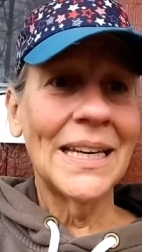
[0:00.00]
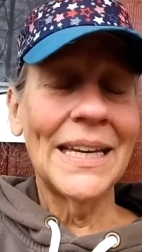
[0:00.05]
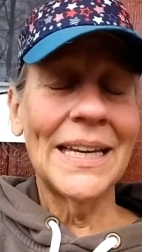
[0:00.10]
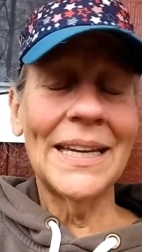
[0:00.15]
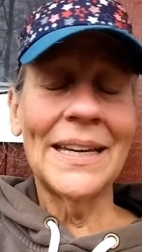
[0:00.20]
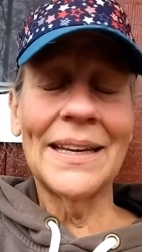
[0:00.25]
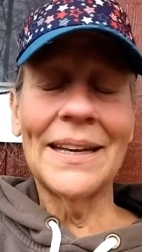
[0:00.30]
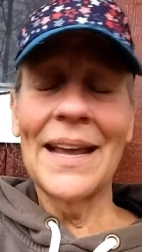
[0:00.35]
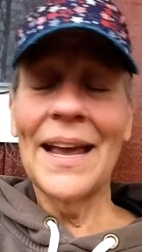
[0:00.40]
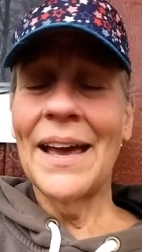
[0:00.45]

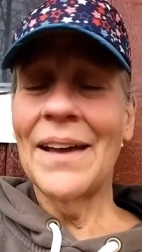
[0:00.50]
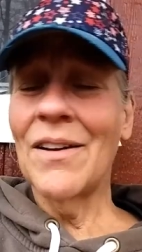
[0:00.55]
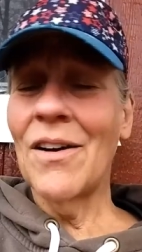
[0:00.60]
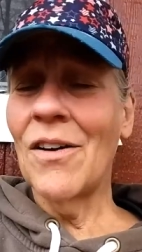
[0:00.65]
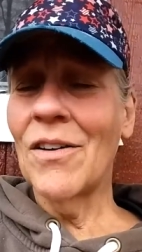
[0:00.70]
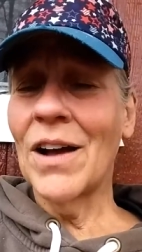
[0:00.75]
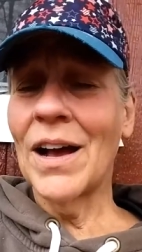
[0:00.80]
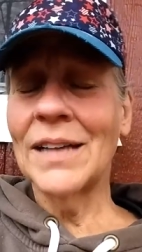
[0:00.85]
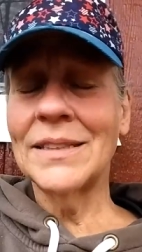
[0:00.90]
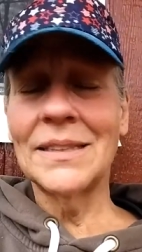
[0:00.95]
It had
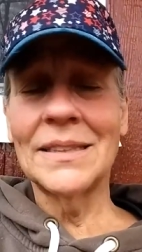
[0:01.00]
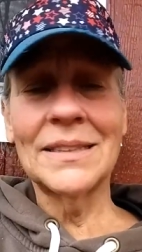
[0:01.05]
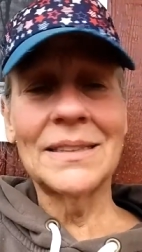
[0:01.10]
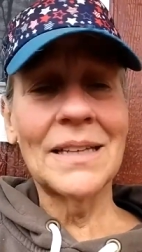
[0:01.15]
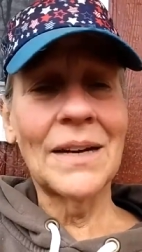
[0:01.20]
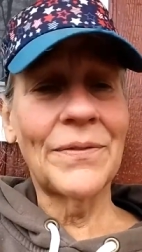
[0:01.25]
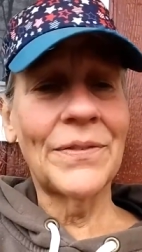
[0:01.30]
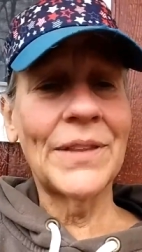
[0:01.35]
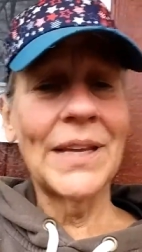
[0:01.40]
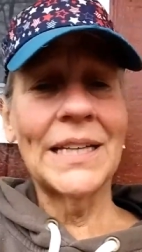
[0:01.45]
all kinds of
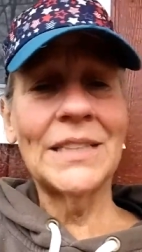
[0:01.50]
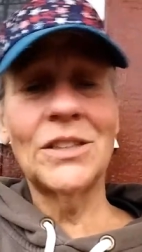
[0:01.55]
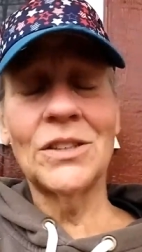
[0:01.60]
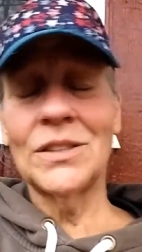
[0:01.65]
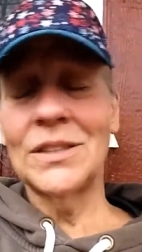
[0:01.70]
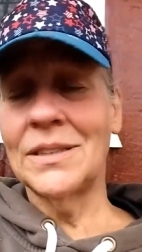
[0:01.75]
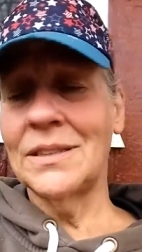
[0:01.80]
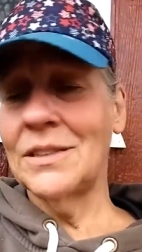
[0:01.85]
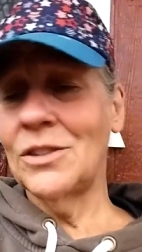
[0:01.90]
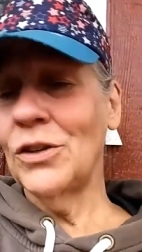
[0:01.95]
stuff, and they
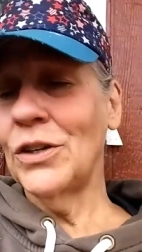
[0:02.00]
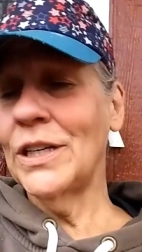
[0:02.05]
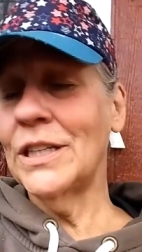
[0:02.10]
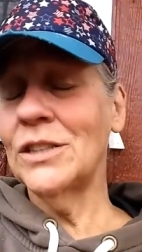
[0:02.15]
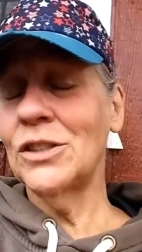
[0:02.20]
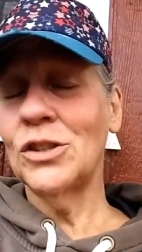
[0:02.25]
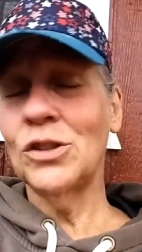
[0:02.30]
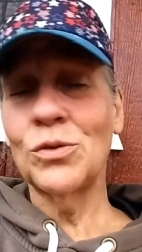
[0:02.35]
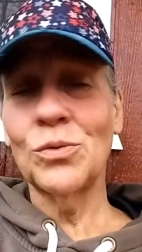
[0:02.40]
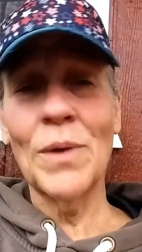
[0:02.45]
just took it
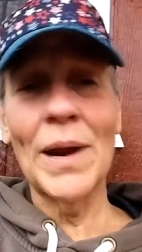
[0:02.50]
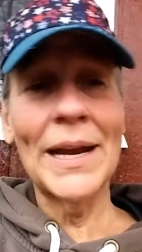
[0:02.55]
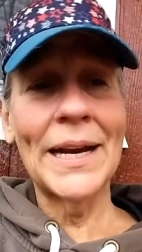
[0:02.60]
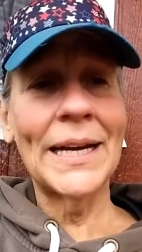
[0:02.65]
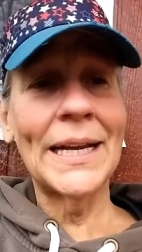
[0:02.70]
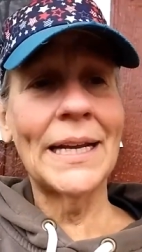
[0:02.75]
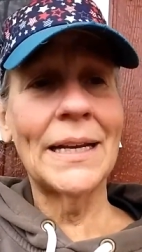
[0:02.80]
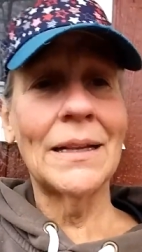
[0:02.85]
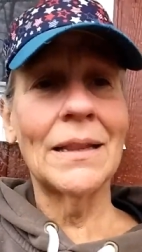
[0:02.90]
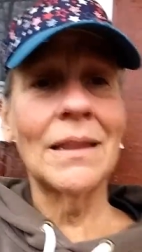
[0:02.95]
and
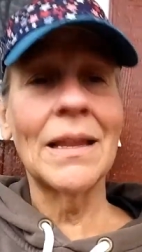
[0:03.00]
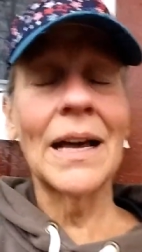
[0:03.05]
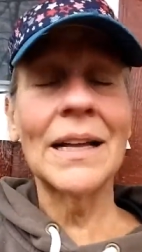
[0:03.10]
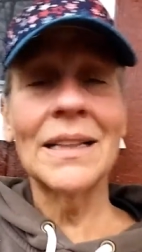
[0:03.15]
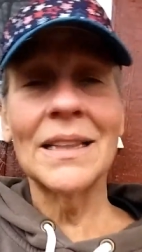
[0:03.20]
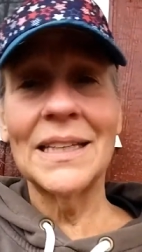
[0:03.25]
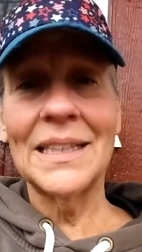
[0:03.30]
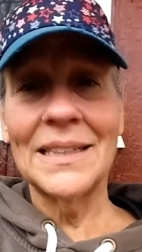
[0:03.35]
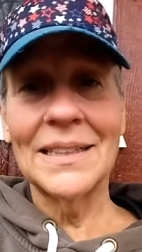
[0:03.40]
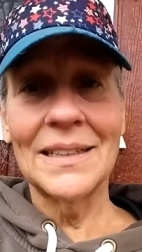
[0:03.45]
shredded it.
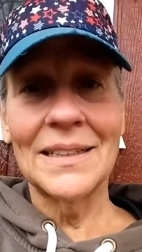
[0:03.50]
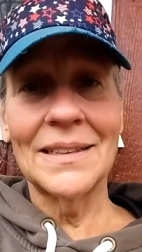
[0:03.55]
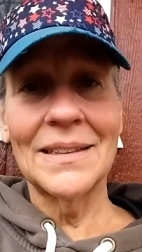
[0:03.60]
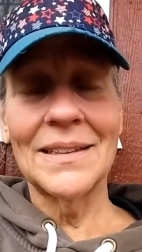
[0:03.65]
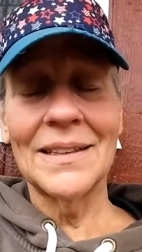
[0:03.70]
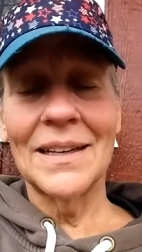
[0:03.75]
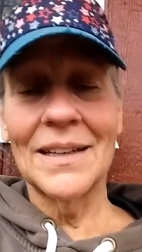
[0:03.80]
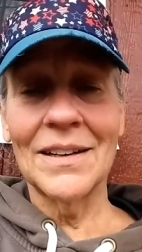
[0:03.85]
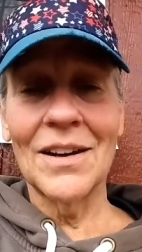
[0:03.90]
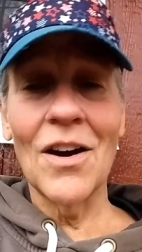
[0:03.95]
Luckily,
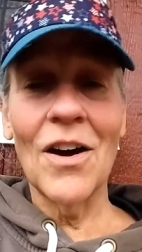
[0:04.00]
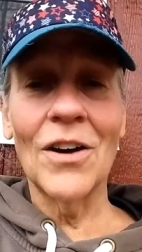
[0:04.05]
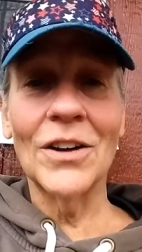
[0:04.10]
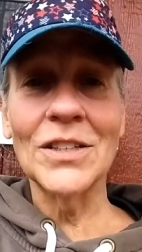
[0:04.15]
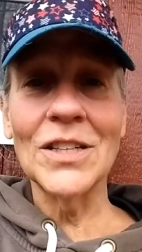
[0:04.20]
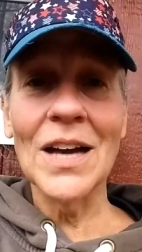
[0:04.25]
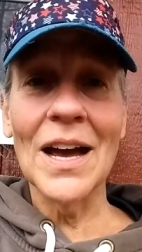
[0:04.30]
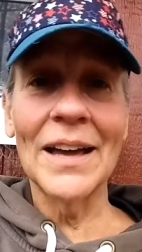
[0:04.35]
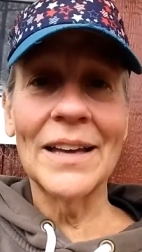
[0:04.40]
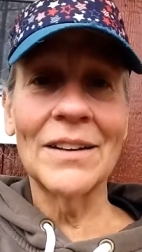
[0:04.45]
the car
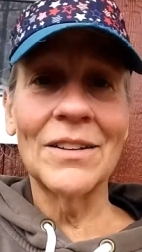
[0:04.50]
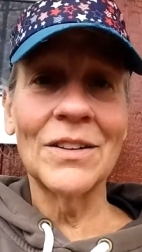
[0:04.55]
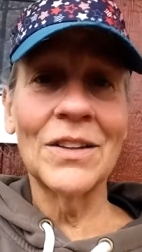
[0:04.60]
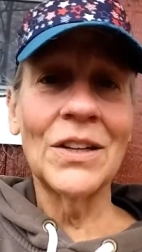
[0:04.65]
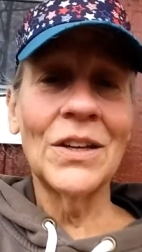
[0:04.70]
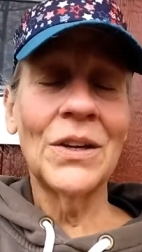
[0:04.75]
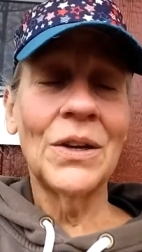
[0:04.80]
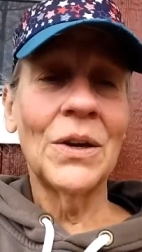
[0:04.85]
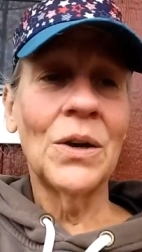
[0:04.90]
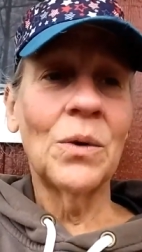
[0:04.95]
title
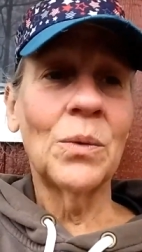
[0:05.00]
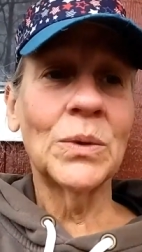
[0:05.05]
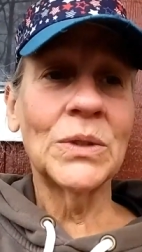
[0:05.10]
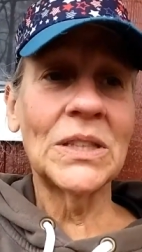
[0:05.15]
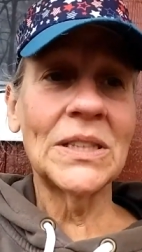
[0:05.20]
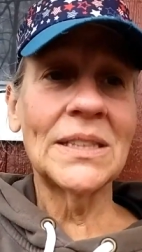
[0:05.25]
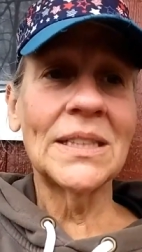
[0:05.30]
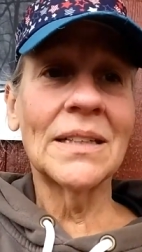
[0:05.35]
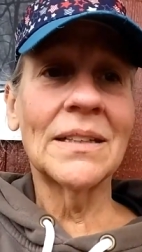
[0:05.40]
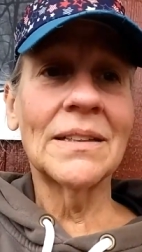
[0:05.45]
was
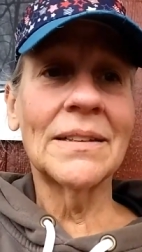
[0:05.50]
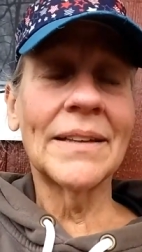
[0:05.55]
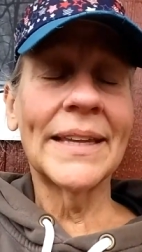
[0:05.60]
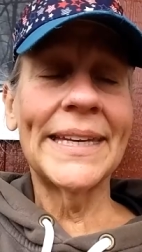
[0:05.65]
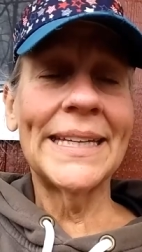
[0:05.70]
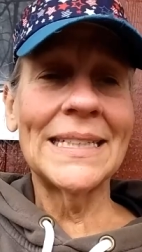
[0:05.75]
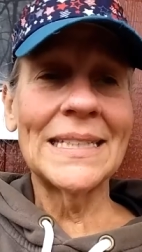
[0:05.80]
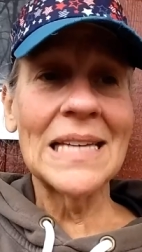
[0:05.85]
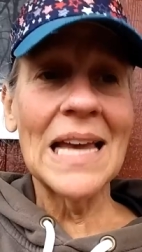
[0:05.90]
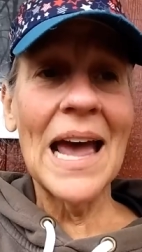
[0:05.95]
still
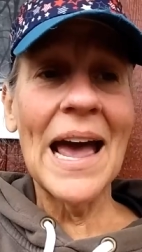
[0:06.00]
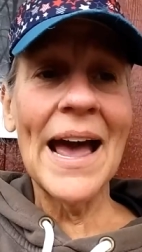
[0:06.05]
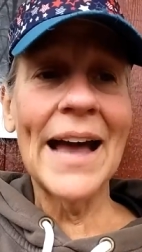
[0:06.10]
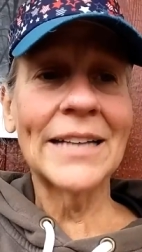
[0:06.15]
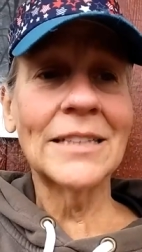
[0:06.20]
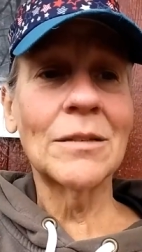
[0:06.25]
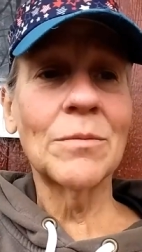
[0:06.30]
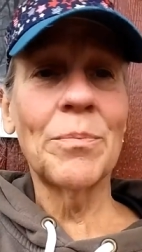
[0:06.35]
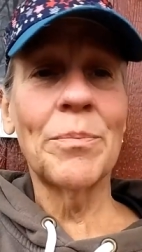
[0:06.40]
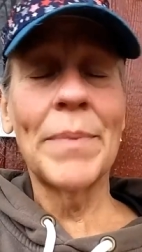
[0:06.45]

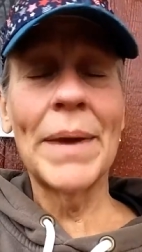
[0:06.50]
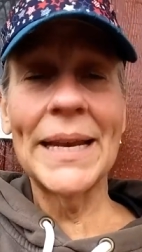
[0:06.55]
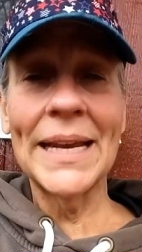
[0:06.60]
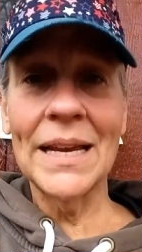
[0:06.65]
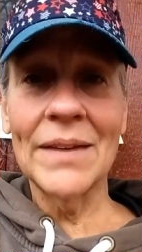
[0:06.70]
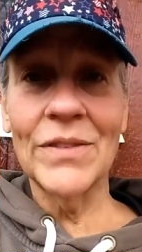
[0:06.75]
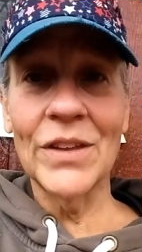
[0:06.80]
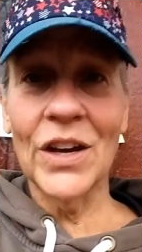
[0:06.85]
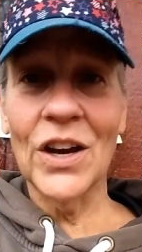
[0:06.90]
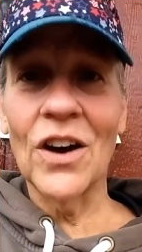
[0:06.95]
intact.
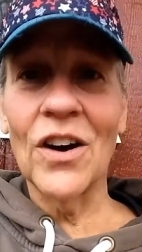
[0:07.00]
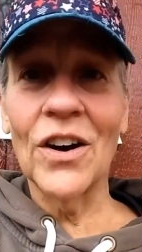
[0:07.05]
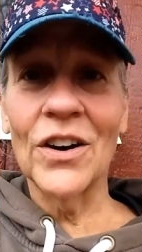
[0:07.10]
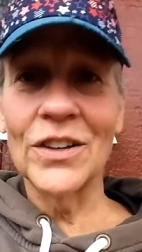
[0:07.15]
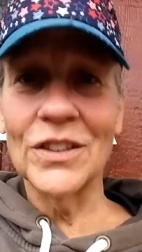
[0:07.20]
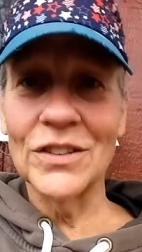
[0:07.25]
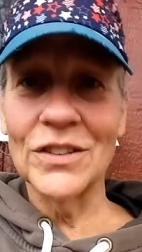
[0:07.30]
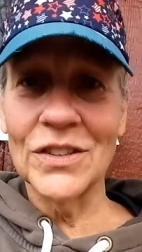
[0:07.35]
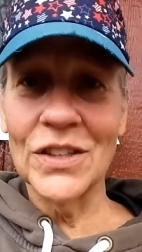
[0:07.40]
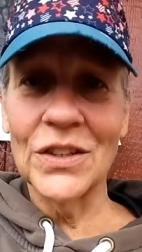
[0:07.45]
Many of the
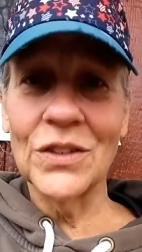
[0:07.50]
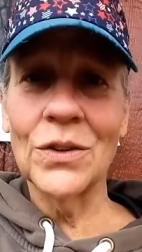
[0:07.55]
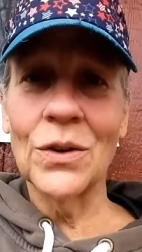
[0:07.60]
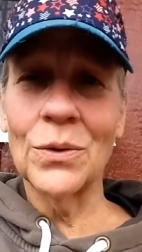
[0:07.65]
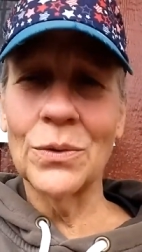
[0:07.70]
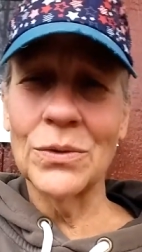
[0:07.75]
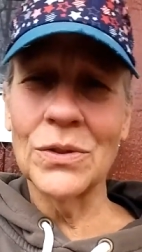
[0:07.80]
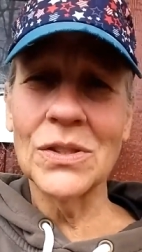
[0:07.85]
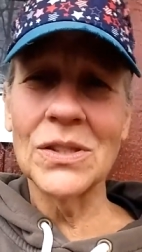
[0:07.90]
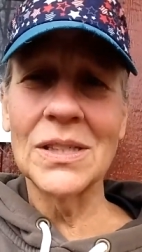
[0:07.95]
cards and
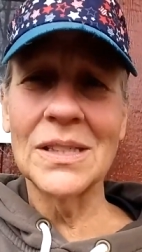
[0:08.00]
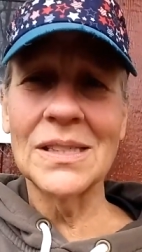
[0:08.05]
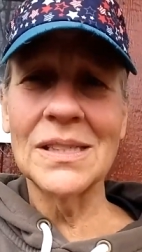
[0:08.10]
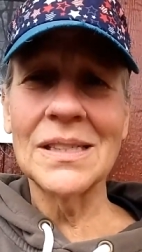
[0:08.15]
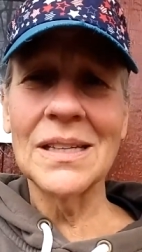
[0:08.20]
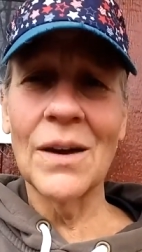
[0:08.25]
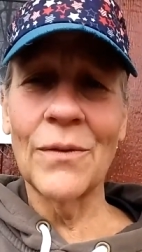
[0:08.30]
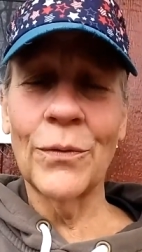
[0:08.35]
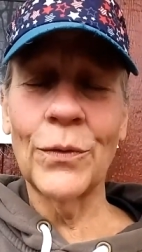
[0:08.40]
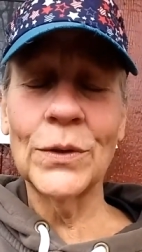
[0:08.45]
notes and
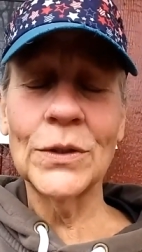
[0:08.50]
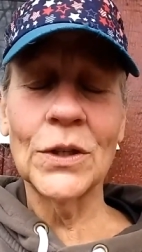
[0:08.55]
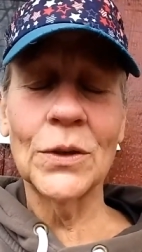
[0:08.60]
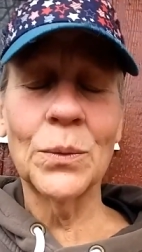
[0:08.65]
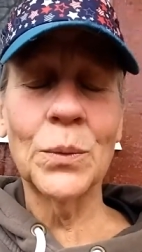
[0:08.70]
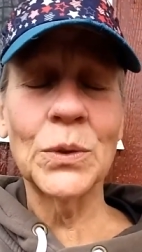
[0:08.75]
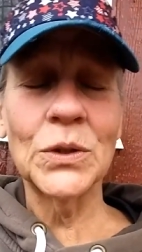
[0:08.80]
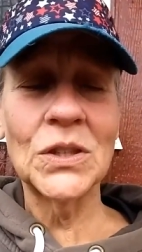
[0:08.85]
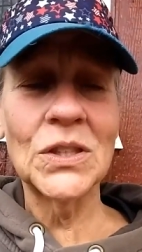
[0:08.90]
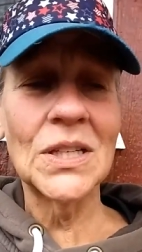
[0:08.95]
stuff
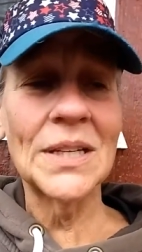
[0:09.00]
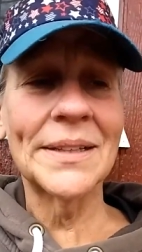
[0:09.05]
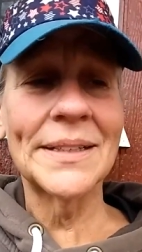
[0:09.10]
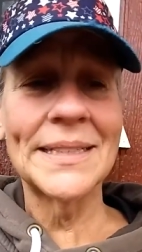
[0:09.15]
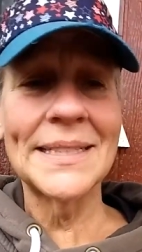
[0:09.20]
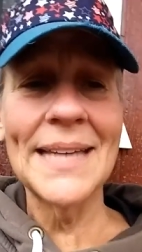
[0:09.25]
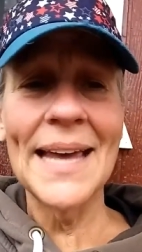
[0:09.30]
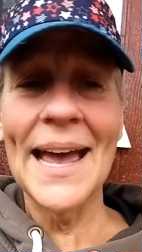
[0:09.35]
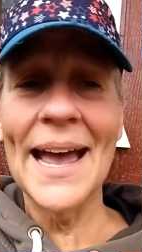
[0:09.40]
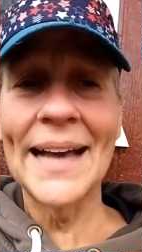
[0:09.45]
were still
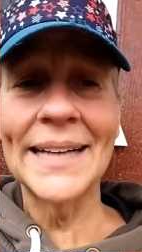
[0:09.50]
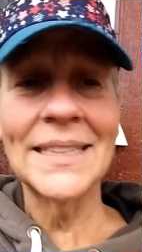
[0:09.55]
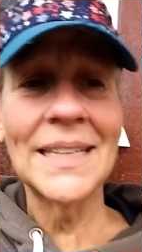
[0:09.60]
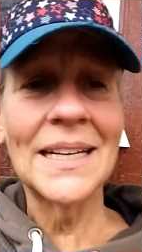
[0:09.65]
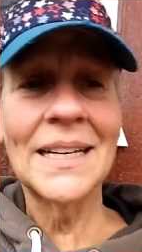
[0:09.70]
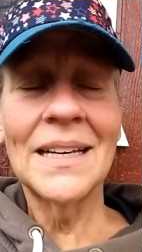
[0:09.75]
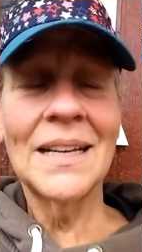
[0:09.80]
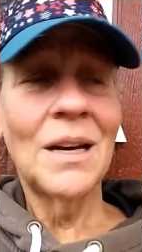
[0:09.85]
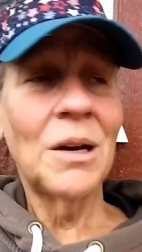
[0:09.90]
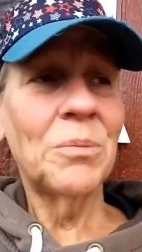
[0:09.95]
intact,
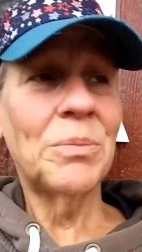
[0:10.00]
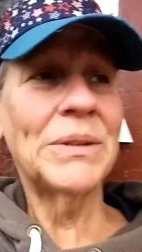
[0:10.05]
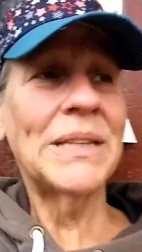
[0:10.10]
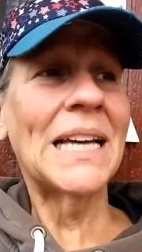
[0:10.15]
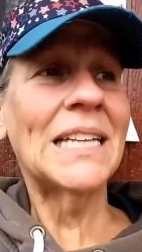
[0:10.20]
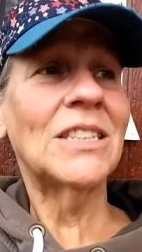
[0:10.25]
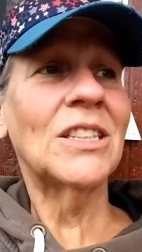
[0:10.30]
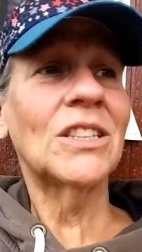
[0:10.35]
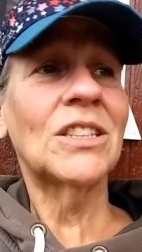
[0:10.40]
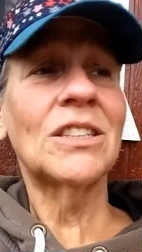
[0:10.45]
but
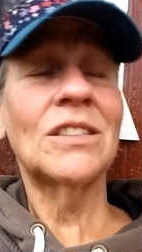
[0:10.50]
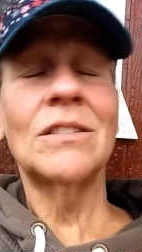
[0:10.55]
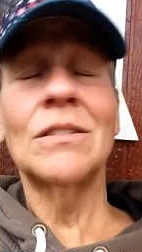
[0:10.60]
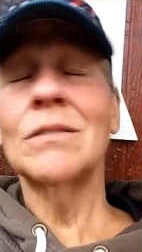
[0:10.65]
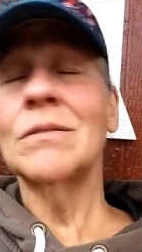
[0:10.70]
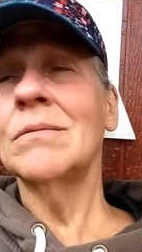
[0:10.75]
they just